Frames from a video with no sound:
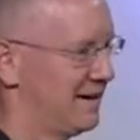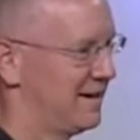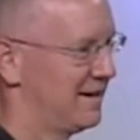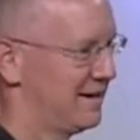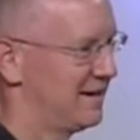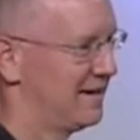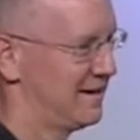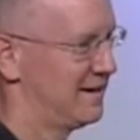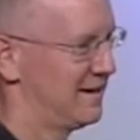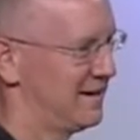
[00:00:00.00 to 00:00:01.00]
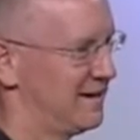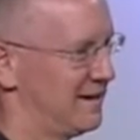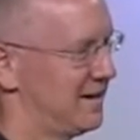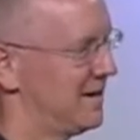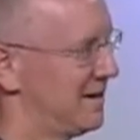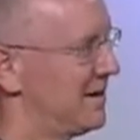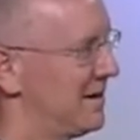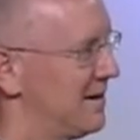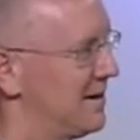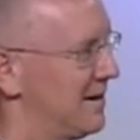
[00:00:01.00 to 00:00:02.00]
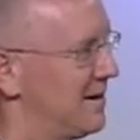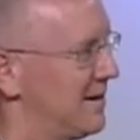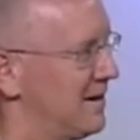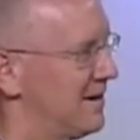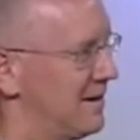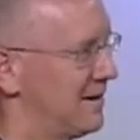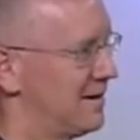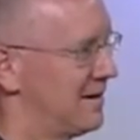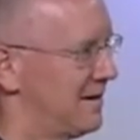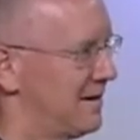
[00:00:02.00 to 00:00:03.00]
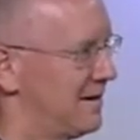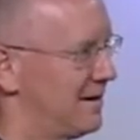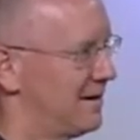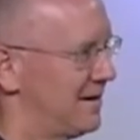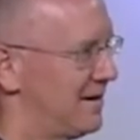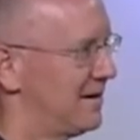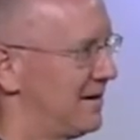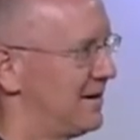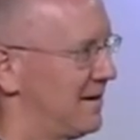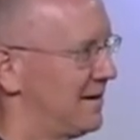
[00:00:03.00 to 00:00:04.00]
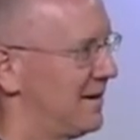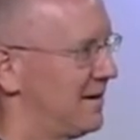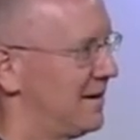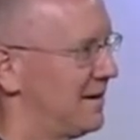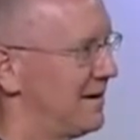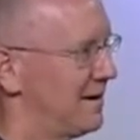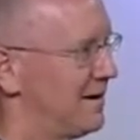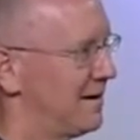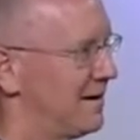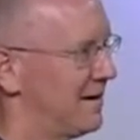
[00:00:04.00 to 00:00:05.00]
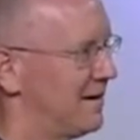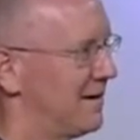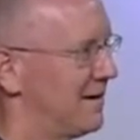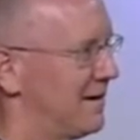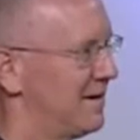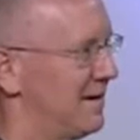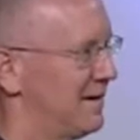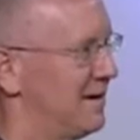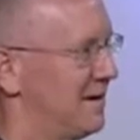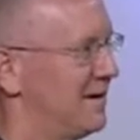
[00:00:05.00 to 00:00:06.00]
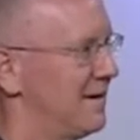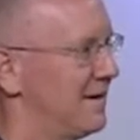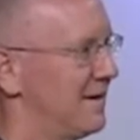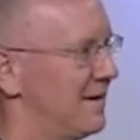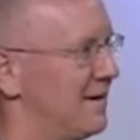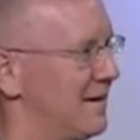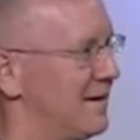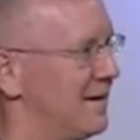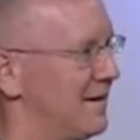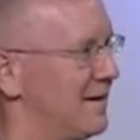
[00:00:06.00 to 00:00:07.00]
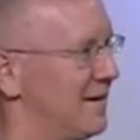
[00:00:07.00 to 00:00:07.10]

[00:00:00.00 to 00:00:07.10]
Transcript: The person shown says nothing.